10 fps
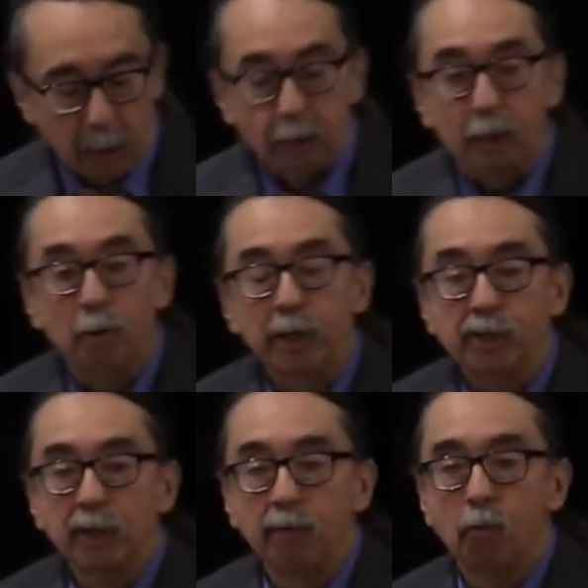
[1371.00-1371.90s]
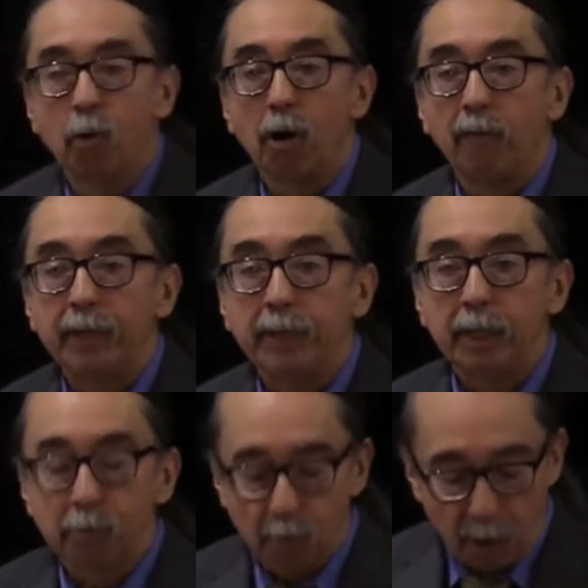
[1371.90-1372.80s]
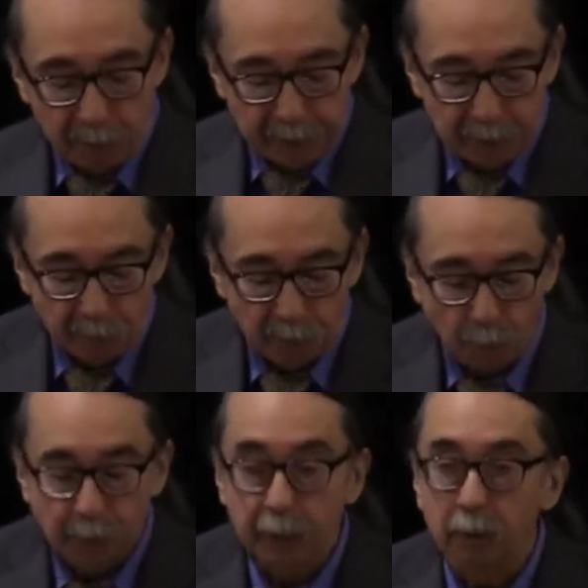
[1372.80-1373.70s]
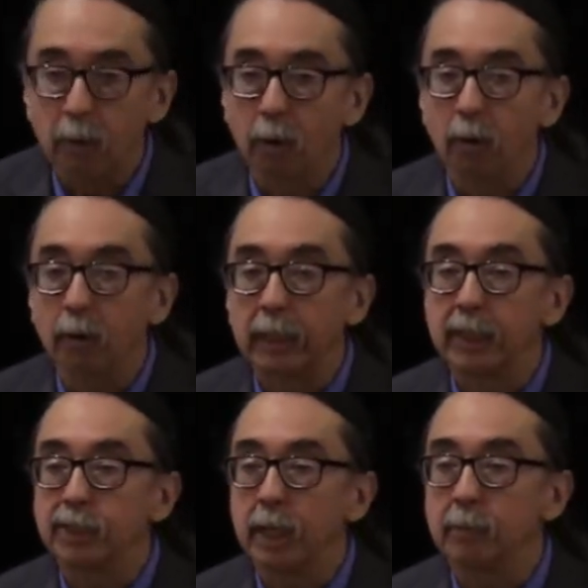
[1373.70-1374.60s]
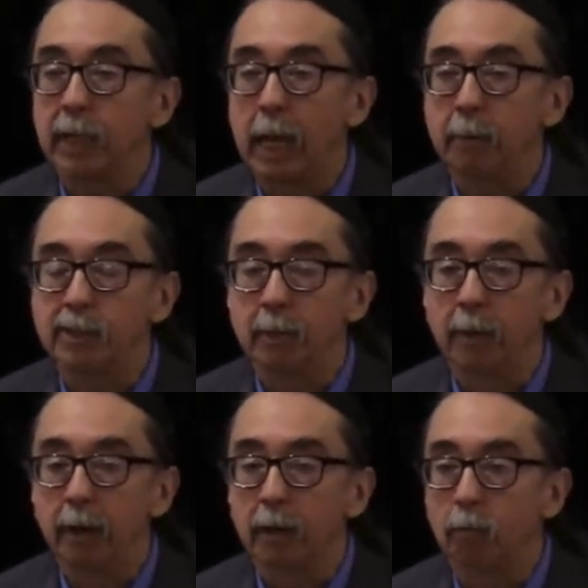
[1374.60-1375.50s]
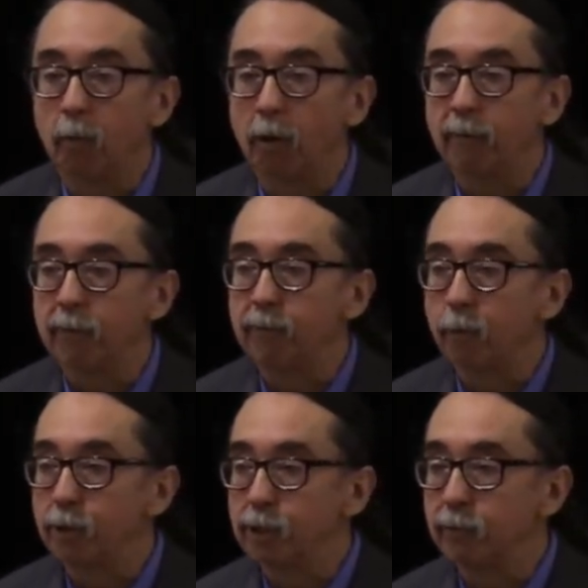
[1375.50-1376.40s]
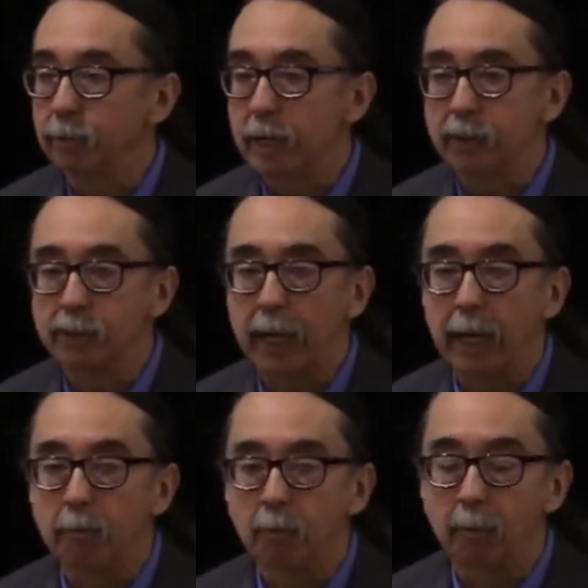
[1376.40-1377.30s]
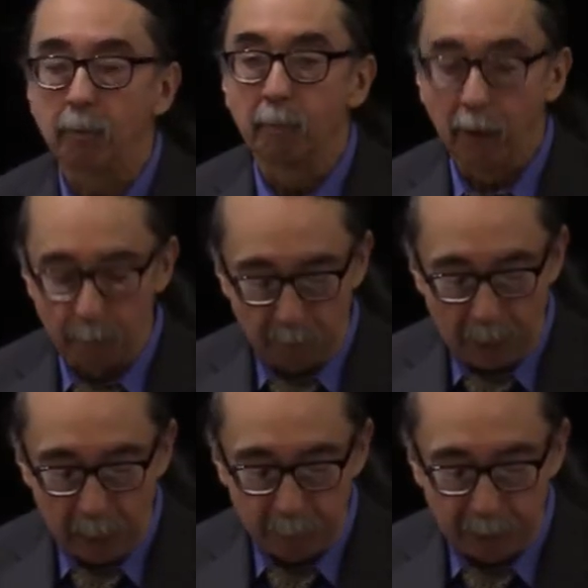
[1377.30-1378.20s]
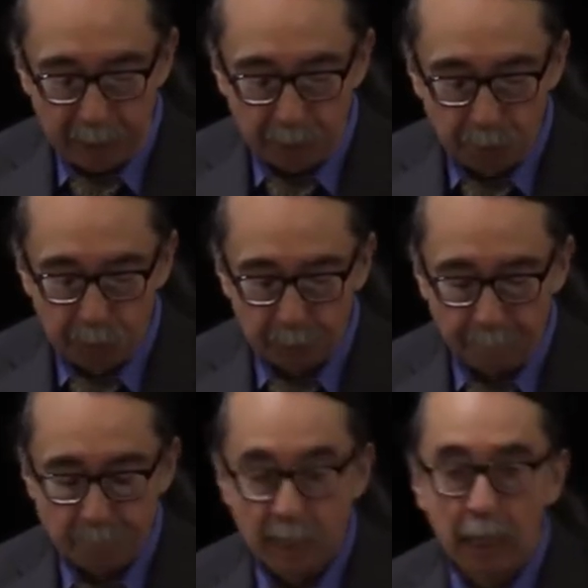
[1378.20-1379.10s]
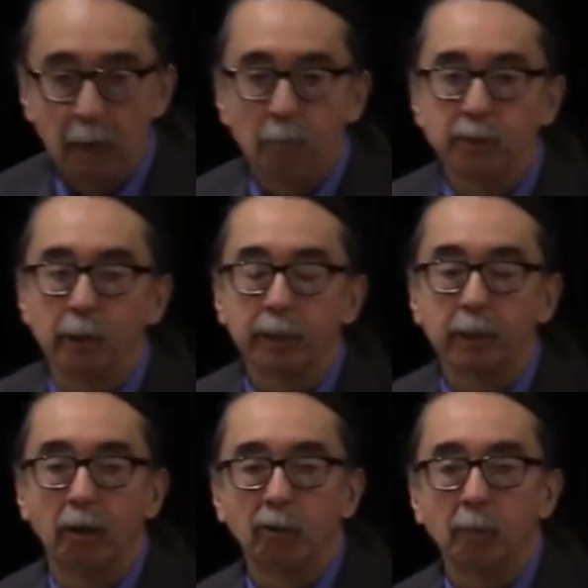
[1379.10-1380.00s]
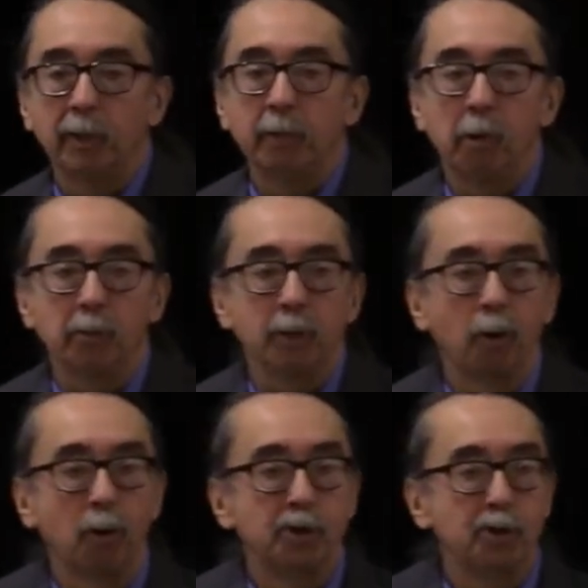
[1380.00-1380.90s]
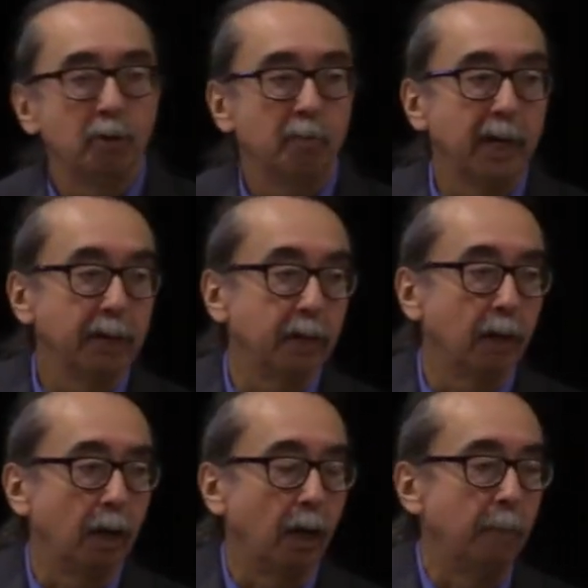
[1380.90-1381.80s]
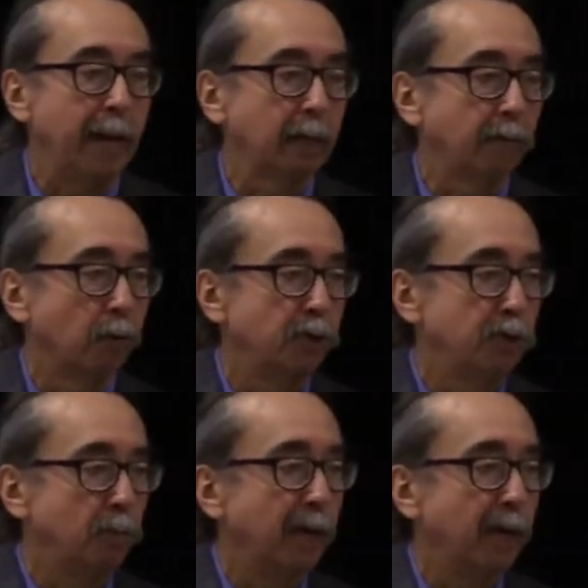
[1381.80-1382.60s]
The Creek Civil War of 1812, 1814 occurred at the same time as the American War. The forces from the outside were applied to it, resulting ultimately in what was the Horseshoe Bend, Battle of Horseshoe